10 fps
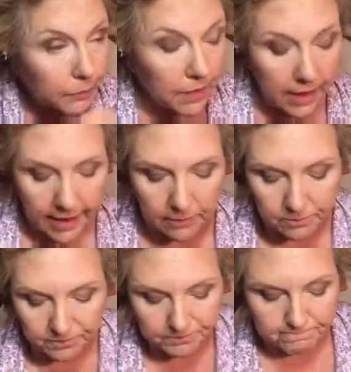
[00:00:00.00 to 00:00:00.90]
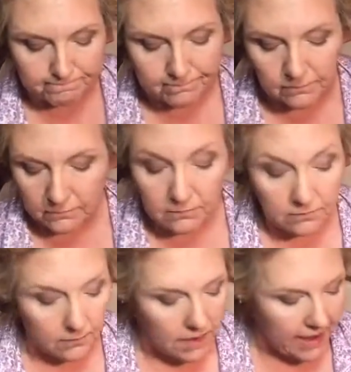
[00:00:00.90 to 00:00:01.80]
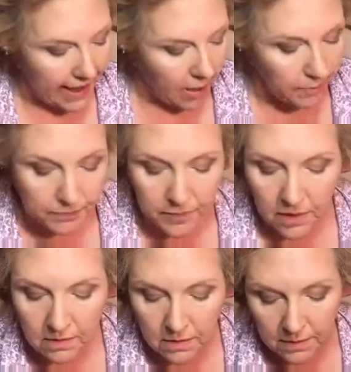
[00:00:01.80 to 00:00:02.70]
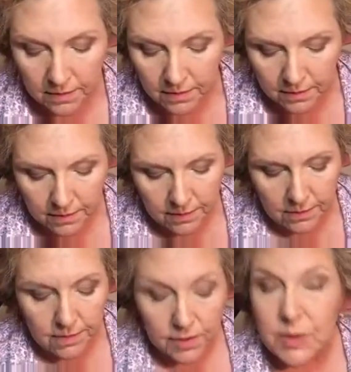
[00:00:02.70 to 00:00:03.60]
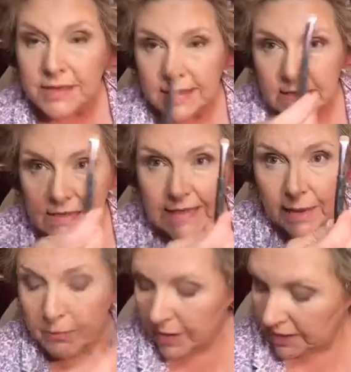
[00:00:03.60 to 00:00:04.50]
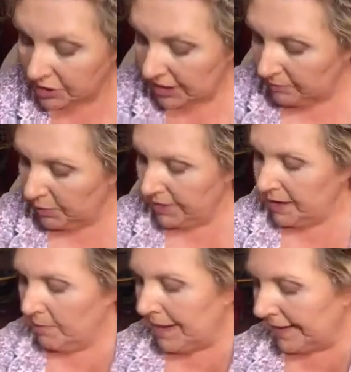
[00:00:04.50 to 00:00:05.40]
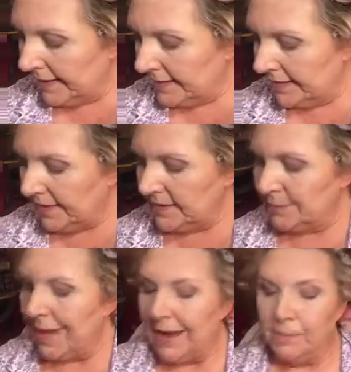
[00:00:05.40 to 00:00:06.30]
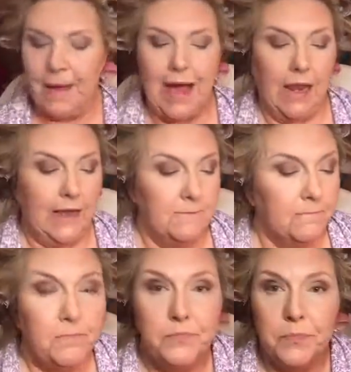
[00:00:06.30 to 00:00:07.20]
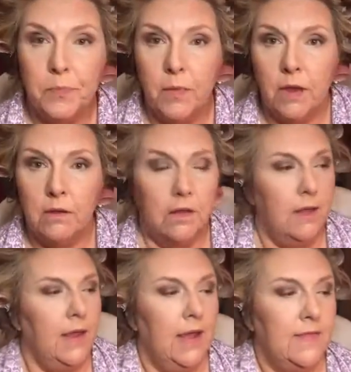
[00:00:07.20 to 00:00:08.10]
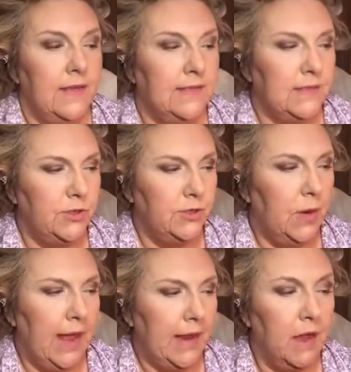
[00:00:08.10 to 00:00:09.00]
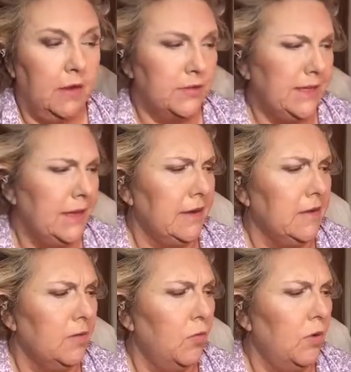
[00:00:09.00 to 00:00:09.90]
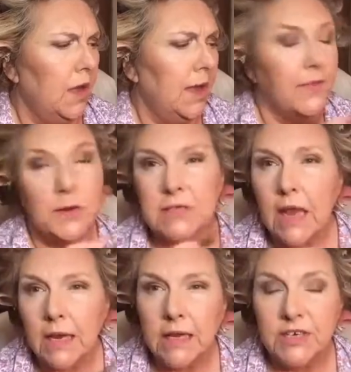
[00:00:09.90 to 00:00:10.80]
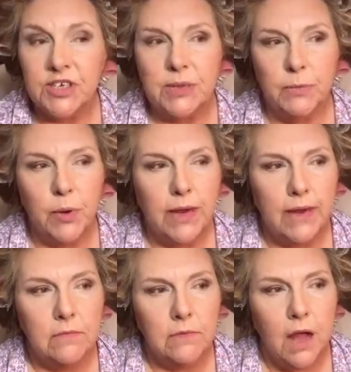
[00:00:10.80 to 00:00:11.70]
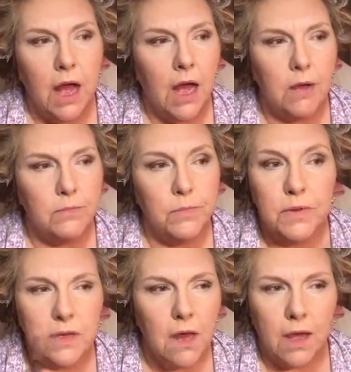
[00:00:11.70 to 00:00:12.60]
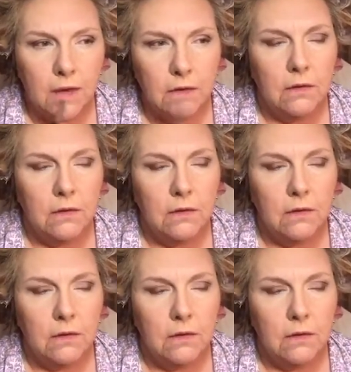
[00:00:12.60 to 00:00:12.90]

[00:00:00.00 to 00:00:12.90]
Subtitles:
Okay. Now, using this same brush, I'm going to go back into this MAC palette, and these two light colors here, and they're slightly shimmery, not